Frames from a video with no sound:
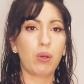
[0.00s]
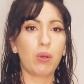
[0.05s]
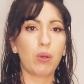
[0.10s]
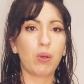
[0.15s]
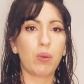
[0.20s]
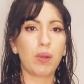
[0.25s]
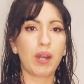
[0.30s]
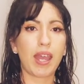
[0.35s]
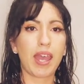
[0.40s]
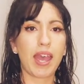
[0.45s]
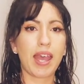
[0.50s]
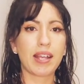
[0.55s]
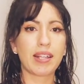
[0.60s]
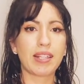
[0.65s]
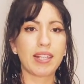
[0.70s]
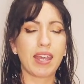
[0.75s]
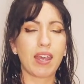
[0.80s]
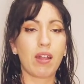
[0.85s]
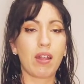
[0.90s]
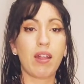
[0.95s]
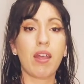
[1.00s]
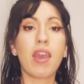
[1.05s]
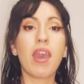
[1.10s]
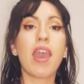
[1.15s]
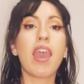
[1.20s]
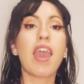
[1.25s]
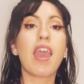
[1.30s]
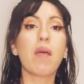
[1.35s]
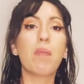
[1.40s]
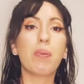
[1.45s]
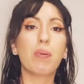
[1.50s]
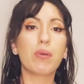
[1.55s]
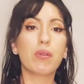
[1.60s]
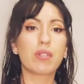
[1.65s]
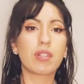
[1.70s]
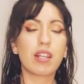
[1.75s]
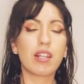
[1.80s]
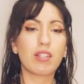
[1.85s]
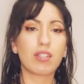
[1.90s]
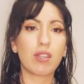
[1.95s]
When I exhale, it pulls
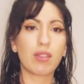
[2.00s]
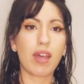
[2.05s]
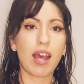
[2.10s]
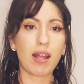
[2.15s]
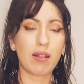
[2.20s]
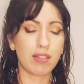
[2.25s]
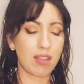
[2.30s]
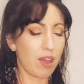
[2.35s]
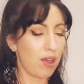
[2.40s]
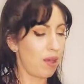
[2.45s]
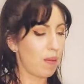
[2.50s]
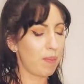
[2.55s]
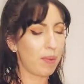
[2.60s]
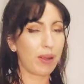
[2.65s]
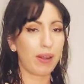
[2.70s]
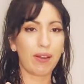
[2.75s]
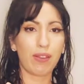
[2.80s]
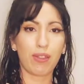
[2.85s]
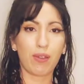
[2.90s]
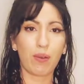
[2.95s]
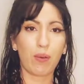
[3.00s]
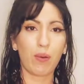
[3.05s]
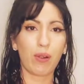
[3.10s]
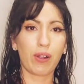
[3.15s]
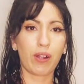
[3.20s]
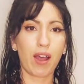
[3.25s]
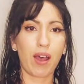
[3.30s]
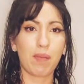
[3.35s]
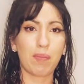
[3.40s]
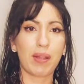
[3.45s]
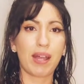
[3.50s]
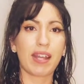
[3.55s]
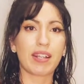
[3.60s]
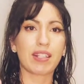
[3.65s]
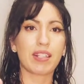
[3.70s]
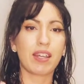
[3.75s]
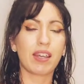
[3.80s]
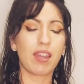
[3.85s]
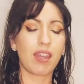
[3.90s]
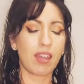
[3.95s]
into that part of the core complex.
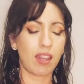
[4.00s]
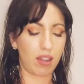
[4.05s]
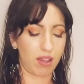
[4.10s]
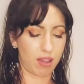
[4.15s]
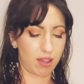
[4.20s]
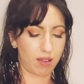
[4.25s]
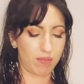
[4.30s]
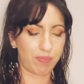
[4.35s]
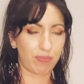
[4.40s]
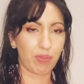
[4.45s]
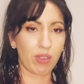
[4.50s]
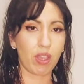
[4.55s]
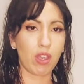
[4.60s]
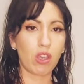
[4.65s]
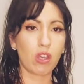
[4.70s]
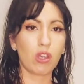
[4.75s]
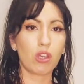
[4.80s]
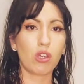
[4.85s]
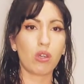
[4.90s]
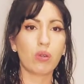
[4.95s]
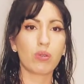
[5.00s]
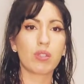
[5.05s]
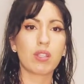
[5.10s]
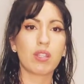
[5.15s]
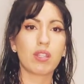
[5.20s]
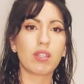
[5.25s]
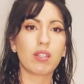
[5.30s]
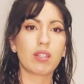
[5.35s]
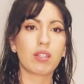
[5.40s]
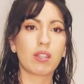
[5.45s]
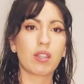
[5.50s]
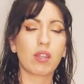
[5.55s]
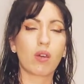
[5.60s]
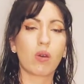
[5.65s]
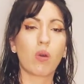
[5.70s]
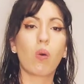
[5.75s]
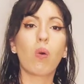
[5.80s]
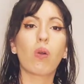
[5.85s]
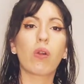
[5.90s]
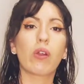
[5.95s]
It uses the
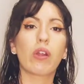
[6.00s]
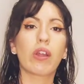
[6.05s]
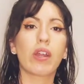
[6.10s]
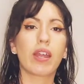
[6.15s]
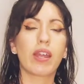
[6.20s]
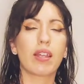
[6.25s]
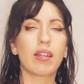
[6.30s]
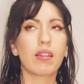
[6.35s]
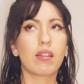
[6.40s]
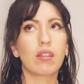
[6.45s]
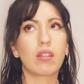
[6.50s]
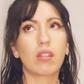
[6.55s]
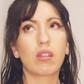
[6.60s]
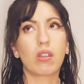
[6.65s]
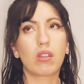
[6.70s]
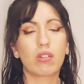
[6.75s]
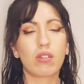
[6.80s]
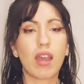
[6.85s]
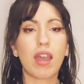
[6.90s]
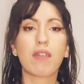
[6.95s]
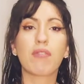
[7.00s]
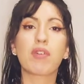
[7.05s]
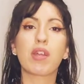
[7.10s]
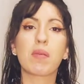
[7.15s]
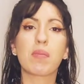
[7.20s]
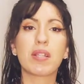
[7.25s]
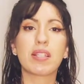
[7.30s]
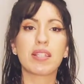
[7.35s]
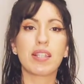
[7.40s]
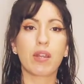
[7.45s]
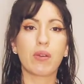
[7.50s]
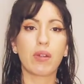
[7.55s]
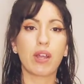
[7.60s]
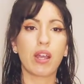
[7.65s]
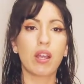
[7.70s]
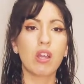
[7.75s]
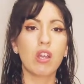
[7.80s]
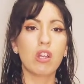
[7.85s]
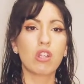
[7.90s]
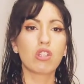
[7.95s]
core and your diaphragm, etc.,
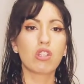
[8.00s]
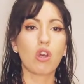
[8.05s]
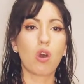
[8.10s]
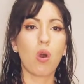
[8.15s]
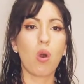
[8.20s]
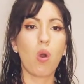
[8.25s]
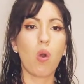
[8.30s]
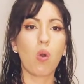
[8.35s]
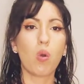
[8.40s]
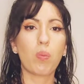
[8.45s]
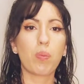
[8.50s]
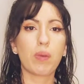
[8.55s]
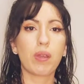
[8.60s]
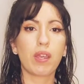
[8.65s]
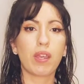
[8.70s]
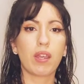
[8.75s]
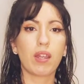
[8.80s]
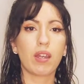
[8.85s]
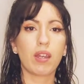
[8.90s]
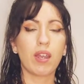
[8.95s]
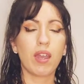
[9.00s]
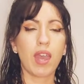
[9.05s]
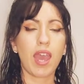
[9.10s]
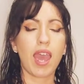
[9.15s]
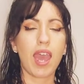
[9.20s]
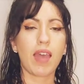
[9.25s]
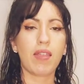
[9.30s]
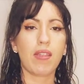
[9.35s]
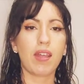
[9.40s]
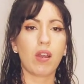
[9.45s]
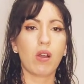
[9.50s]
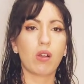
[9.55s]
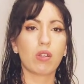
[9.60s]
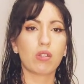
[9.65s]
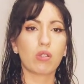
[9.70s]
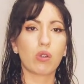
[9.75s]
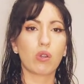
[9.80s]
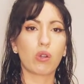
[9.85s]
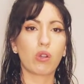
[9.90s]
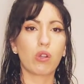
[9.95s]
to open, and then
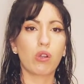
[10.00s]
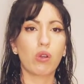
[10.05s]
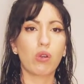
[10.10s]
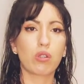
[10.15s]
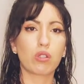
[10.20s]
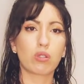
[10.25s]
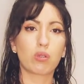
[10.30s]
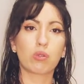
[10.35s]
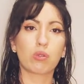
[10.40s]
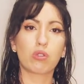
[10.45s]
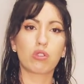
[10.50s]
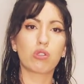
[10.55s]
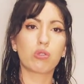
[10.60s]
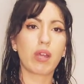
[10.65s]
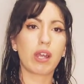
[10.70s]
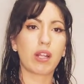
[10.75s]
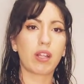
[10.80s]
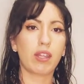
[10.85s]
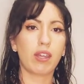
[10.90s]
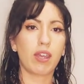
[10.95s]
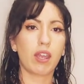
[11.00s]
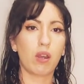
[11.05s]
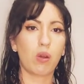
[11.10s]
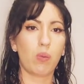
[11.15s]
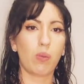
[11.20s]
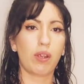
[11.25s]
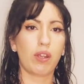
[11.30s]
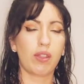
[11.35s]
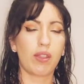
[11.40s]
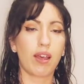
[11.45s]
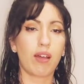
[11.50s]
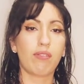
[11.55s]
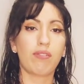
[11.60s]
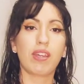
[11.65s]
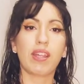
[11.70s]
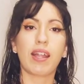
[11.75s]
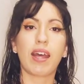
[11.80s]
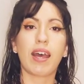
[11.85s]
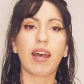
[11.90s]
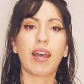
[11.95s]
also to close directly kind of where the
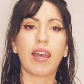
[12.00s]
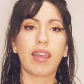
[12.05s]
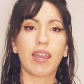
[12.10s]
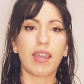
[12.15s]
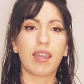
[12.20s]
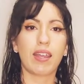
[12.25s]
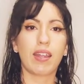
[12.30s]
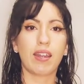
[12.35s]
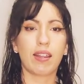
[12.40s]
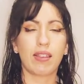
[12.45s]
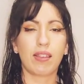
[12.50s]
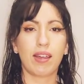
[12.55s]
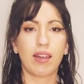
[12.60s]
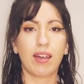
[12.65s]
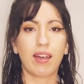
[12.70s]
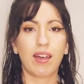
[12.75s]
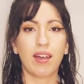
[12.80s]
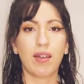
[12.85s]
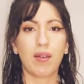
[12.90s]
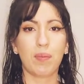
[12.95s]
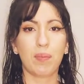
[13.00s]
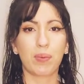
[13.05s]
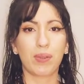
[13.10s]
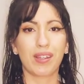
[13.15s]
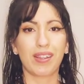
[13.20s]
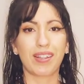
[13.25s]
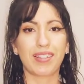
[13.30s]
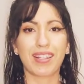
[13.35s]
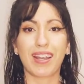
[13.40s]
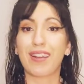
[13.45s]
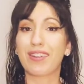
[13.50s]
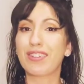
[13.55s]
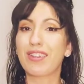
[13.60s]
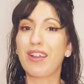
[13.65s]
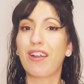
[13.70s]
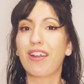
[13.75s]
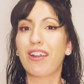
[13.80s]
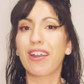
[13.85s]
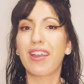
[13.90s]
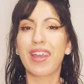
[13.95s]
alveoli and the breathing sacs
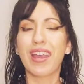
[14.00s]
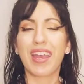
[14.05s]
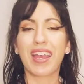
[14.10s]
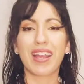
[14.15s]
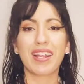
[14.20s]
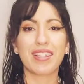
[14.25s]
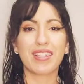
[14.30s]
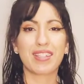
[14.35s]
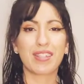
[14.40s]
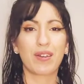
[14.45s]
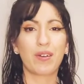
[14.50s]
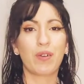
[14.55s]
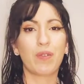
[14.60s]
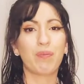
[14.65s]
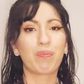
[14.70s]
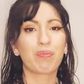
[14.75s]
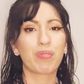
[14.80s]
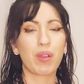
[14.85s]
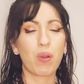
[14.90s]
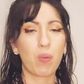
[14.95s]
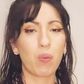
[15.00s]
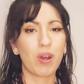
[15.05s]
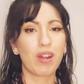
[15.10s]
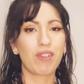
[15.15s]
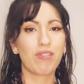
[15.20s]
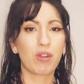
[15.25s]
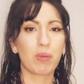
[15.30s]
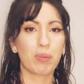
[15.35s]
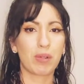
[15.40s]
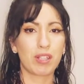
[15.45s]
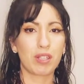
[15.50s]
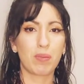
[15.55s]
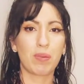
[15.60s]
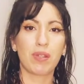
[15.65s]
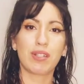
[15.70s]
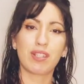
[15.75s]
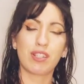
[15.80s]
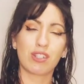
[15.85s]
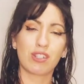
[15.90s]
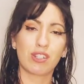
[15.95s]
are. And so one of our principles
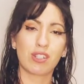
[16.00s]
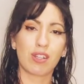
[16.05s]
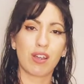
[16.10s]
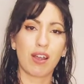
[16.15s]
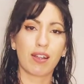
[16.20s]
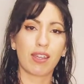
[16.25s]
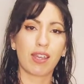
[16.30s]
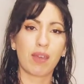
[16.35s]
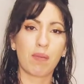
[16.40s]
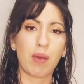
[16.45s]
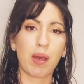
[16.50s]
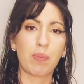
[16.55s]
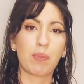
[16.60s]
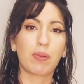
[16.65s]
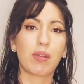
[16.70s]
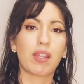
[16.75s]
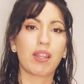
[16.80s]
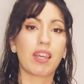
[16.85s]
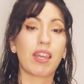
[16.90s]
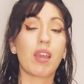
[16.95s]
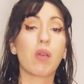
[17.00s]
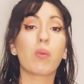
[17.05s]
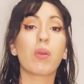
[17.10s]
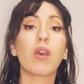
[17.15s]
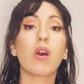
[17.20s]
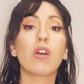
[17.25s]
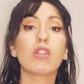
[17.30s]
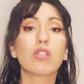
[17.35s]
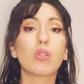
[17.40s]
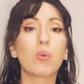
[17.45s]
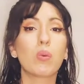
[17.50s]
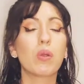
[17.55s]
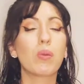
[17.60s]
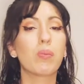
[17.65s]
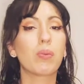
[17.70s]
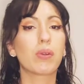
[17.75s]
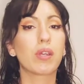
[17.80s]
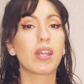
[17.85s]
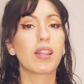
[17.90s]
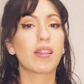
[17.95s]
is just talking about breathing. And we also would
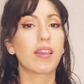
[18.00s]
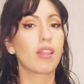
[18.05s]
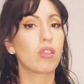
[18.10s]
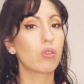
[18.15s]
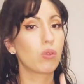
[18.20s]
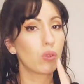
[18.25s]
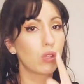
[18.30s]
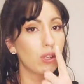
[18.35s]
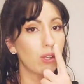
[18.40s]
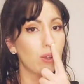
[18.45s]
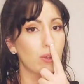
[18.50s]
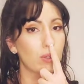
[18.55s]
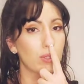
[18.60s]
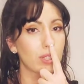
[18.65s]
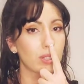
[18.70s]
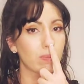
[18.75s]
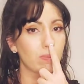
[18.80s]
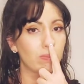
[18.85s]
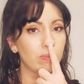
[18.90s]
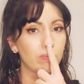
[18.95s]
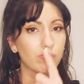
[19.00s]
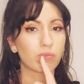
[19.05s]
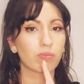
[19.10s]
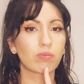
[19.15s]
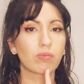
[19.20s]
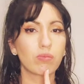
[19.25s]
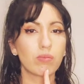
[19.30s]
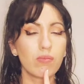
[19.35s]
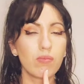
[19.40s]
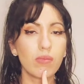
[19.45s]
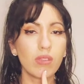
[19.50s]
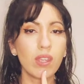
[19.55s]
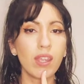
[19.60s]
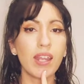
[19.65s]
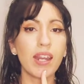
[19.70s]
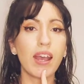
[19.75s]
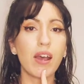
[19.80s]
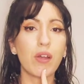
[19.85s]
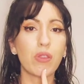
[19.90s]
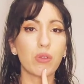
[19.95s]
breathe in through the nose and
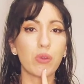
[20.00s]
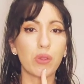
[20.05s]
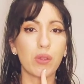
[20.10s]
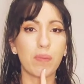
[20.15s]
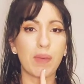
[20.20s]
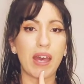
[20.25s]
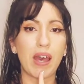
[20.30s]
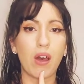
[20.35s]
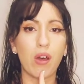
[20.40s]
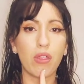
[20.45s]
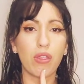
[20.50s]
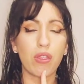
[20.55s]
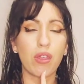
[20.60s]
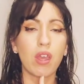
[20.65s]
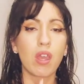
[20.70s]
out through the mouth.